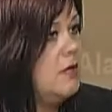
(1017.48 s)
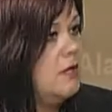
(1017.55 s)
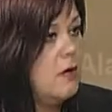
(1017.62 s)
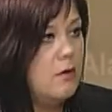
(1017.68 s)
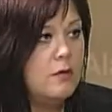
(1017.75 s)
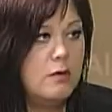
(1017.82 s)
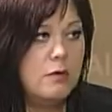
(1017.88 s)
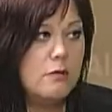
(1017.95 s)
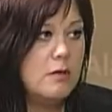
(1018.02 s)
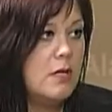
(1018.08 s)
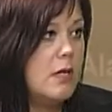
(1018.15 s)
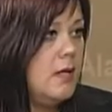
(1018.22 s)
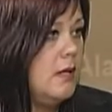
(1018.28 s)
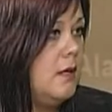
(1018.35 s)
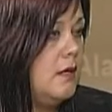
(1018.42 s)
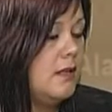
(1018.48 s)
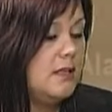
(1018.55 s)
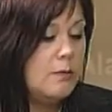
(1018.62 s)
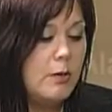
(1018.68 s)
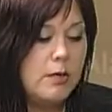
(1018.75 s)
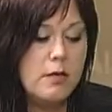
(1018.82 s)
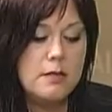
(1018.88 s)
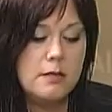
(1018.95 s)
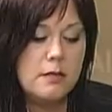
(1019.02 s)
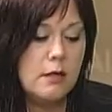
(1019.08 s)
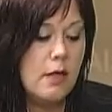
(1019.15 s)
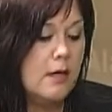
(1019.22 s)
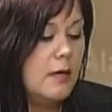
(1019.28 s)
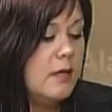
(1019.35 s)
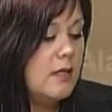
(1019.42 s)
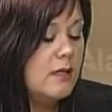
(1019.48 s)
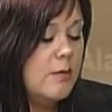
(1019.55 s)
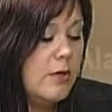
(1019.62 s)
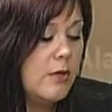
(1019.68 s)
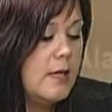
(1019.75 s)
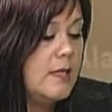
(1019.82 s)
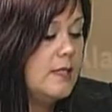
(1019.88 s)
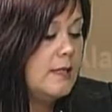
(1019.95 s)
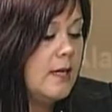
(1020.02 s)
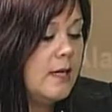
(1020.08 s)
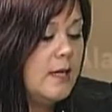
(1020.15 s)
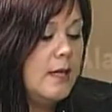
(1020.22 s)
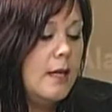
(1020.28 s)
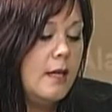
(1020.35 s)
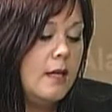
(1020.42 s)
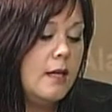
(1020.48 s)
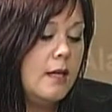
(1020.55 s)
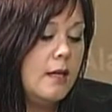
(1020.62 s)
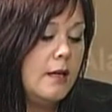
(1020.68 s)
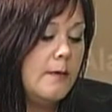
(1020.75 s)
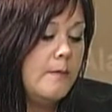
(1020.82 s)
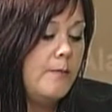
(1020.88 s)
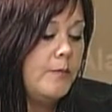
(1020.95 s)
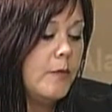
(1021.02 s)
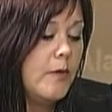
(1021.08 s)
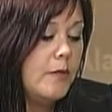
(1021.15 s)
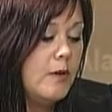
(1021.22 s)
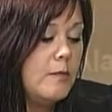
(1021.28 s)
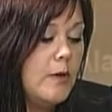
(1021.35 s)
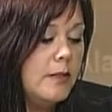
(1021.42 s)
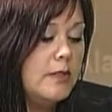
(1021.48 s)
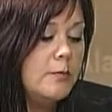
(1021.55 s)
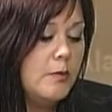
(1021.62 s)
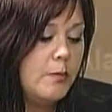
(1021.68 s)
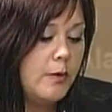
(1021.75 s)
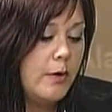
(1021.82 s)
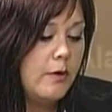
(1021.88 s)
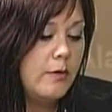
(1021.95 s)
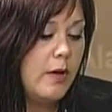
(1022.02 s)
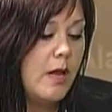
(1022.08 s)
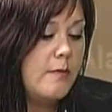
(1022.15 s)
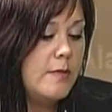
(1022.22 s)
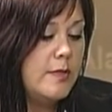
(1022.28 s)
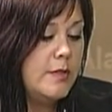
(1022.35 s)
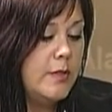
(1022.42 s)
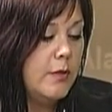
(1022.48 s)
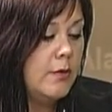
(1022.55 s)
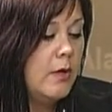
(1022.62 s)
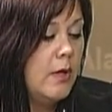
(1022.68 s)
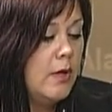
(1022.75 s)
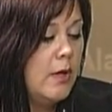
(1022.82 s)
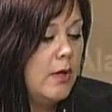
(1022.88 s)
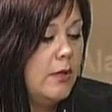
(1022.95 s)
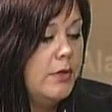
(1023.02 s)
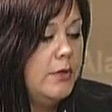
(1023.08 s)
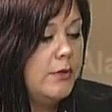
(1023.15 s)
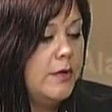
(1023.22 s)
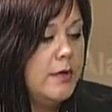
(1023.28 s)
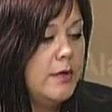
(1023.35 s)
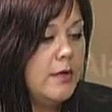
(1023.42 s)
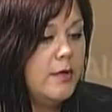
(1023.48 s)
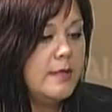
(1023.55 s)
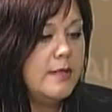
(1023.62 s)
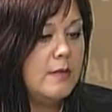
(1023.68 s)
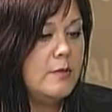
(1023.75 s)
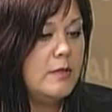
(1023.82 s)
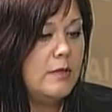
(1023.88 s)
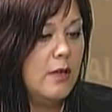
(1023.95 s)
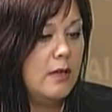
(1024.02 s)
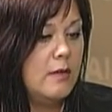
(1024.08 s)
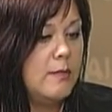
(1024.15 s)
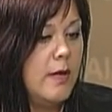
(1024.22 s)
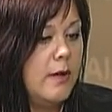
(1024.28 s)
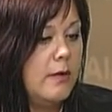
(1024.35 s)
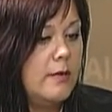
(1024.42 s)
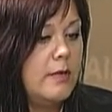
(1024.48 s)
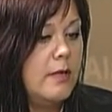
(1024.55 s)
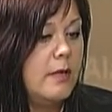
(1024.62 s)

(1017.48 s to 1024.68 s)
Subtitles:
no degree, experience, not any experience. And there are multiple programs. So you'll hear someone talk about